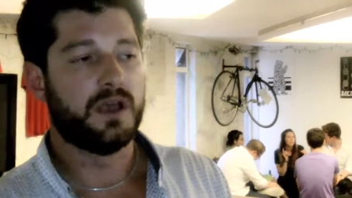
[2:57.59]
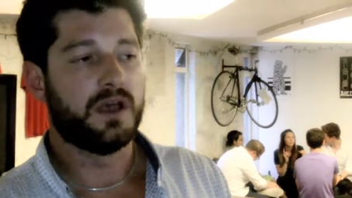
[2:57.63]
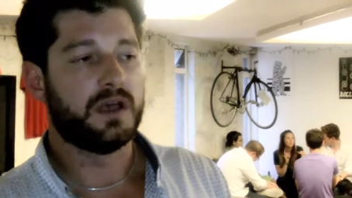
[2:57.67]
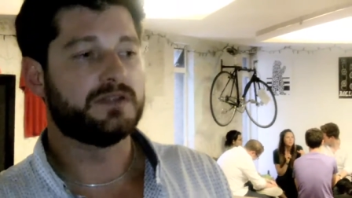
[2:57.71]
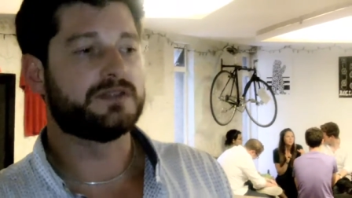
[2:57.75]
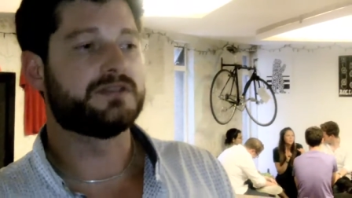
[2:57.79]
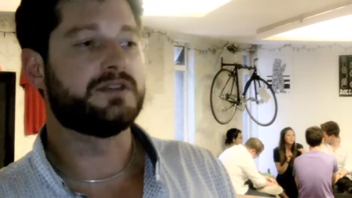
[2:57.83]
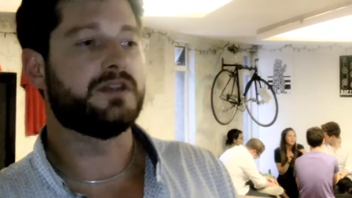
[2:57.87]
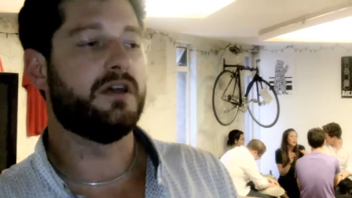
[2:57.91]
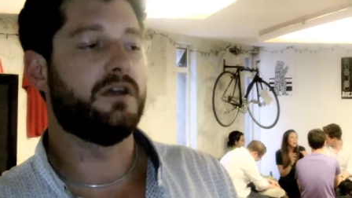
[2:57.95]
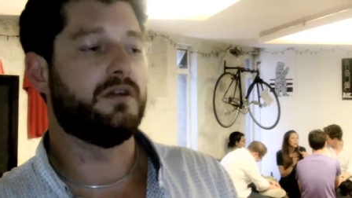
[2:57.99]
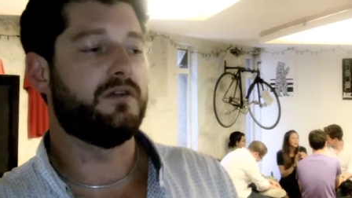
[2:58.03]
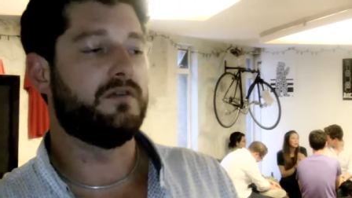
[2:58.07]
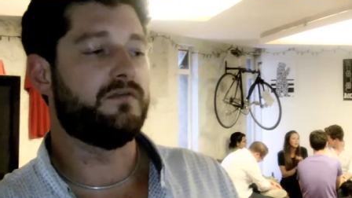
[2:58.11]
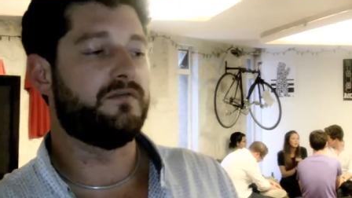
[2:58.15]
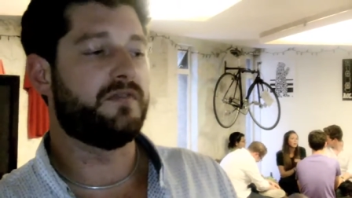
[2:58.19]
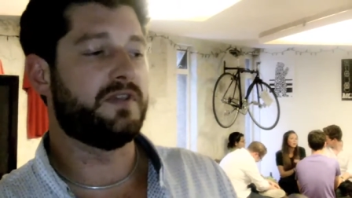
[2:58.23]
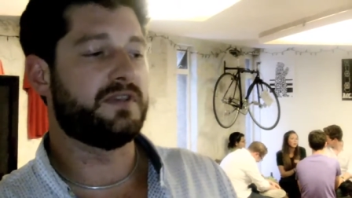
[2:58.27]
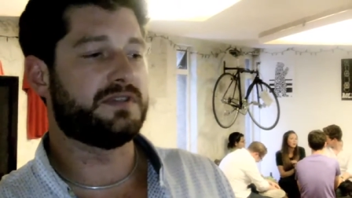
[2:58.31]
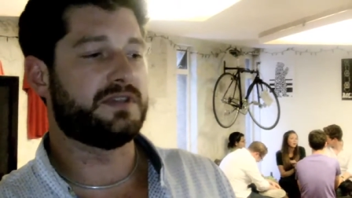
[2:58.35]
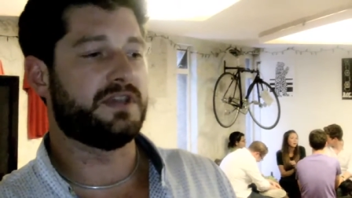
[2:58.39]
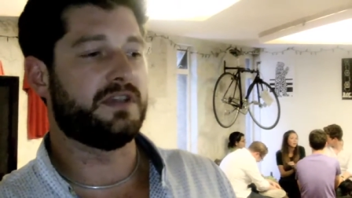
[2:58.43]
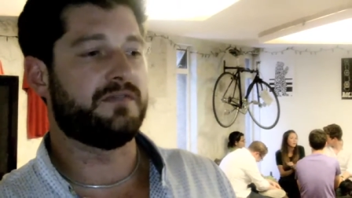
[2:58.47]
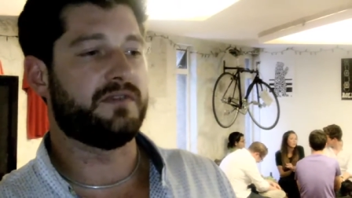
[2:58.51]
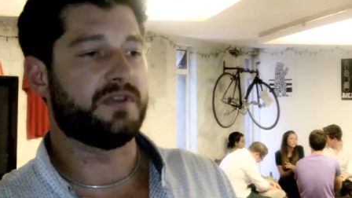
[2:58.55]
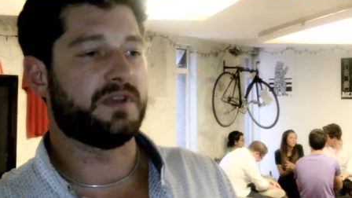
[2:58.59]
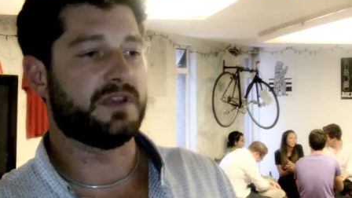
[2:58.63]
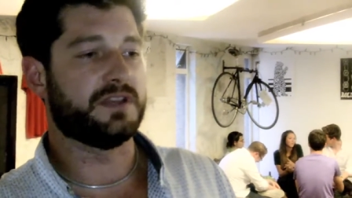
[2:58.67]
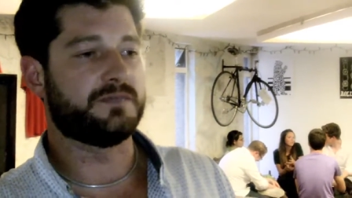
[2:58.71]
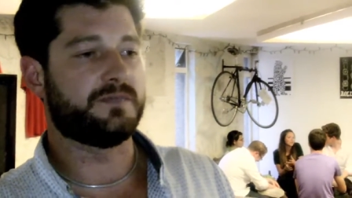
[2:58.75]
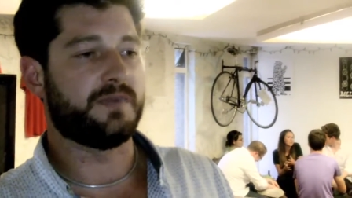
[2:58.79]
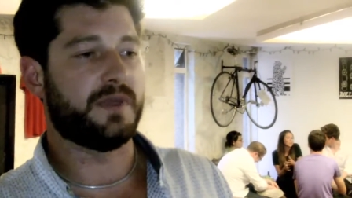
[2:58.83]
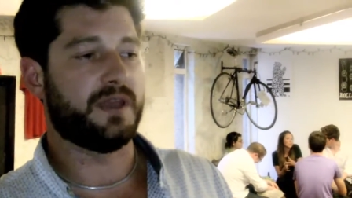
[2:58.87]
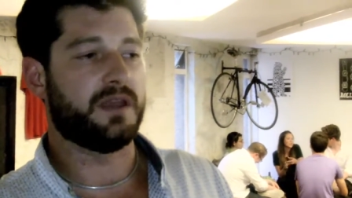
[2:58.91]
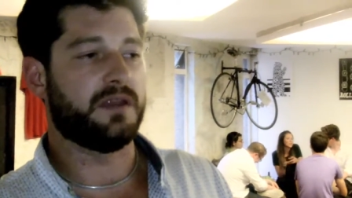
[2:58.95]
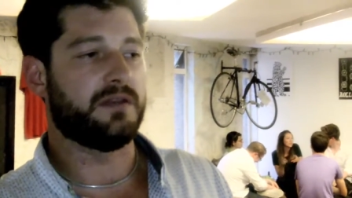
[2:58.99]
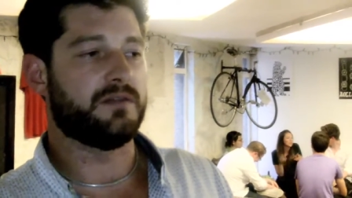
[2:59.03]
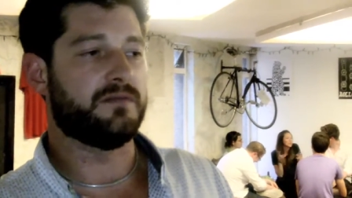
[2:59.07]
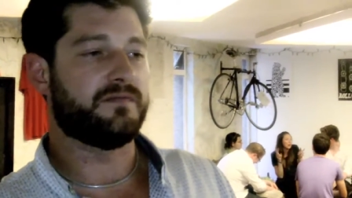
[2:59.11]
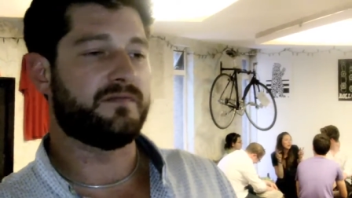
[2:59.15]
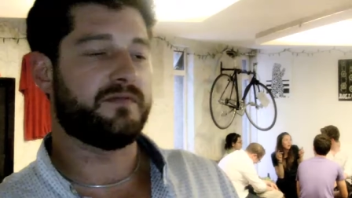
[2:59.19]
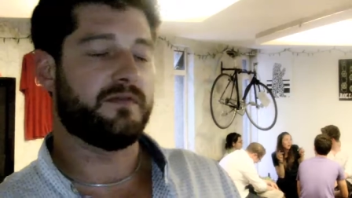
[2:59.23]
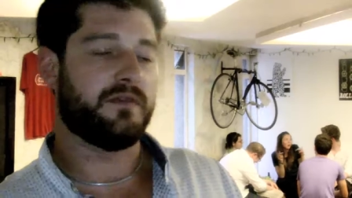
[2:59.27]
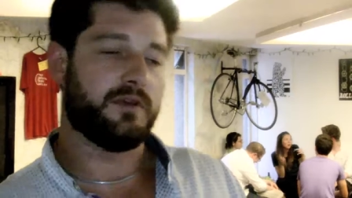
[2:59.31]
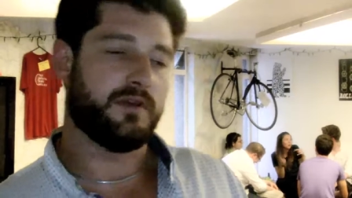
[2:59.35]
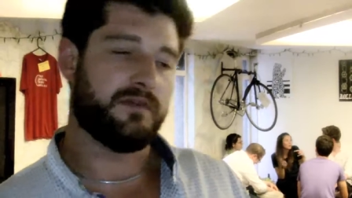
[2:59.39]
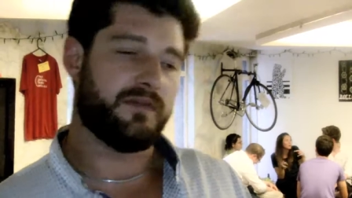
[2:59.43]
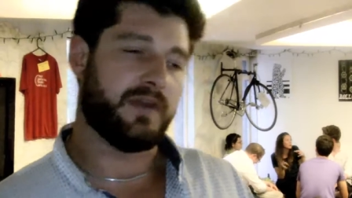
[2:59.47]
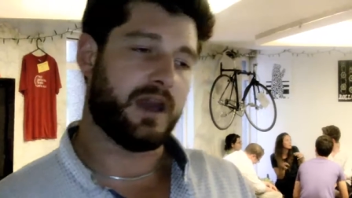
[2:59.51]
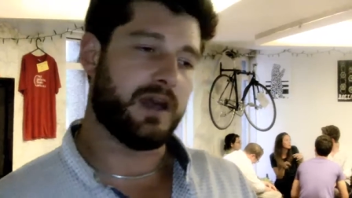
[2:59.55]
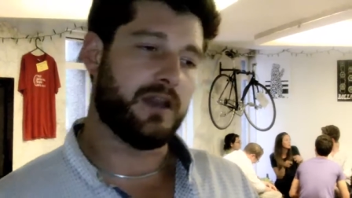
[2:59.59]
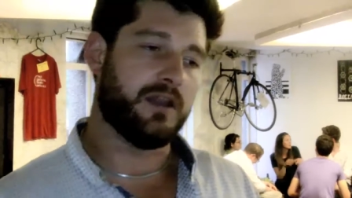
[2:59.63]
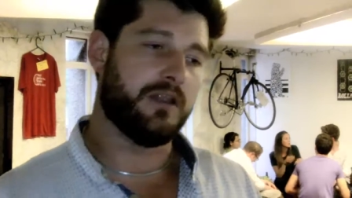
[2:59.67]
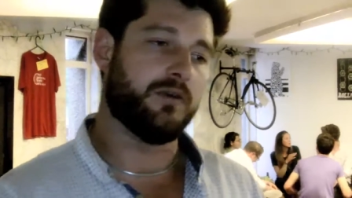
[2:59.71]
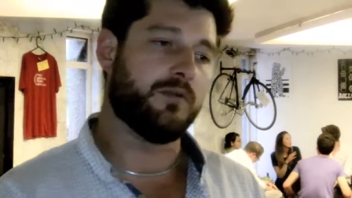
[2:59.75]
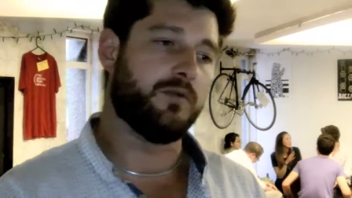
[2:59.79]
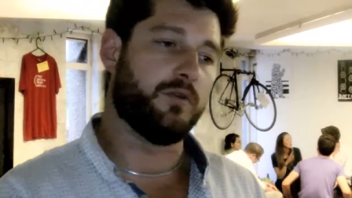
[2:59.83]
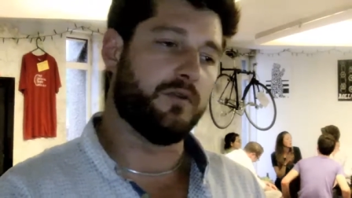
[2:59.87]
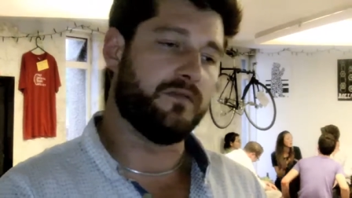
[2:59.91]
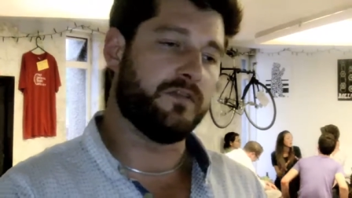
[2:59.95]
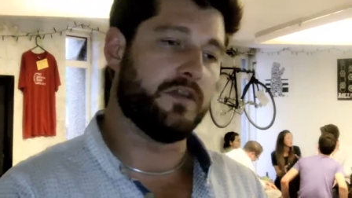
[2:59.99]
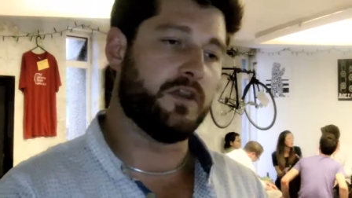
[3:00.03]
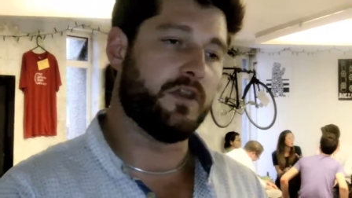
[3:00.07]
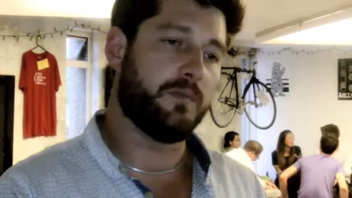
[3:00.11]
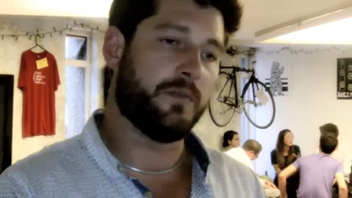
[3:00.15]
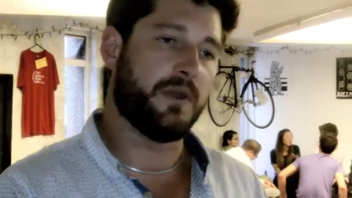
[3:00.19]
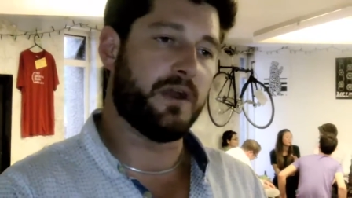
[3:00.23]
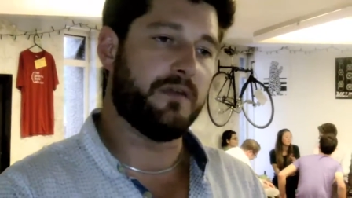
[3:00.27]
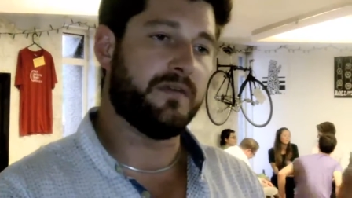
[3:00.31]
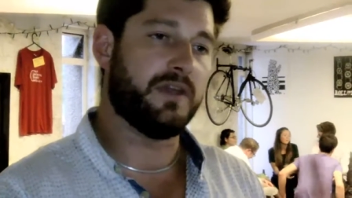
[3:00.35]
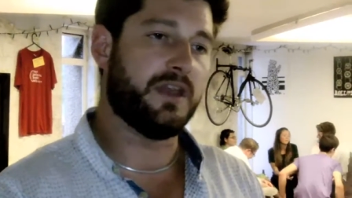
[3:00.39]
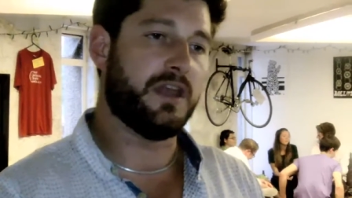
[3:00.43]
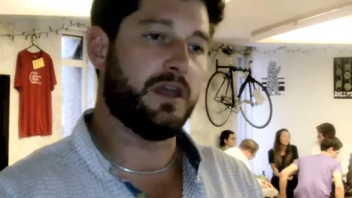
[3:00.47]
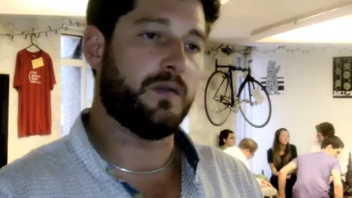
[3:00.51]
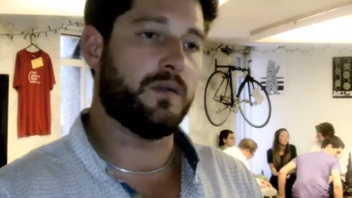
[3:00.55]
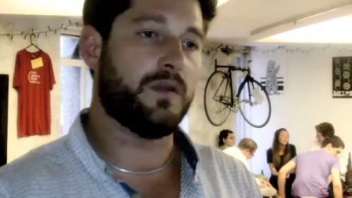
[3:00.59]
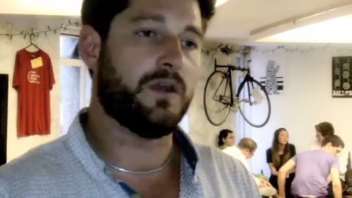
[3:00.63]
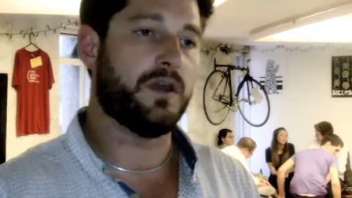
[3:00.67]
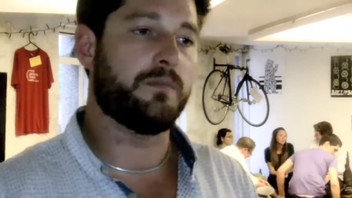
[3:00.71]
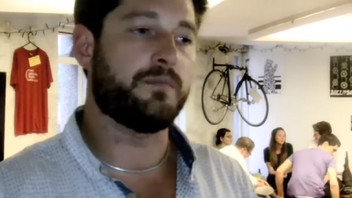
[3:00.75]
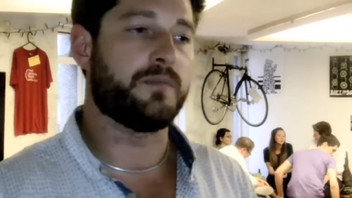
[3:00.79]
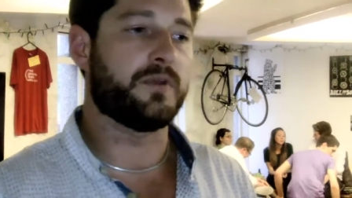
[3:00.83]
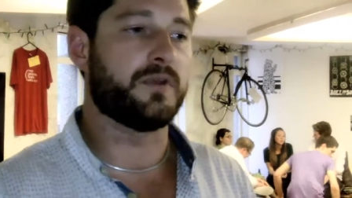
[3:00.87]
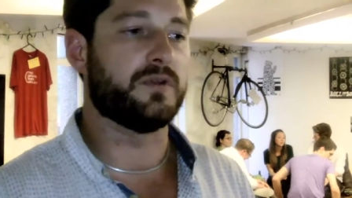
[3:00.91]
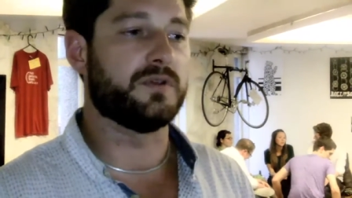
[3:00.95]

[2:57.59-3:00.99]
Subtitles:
And so this evening has been that little review about the network,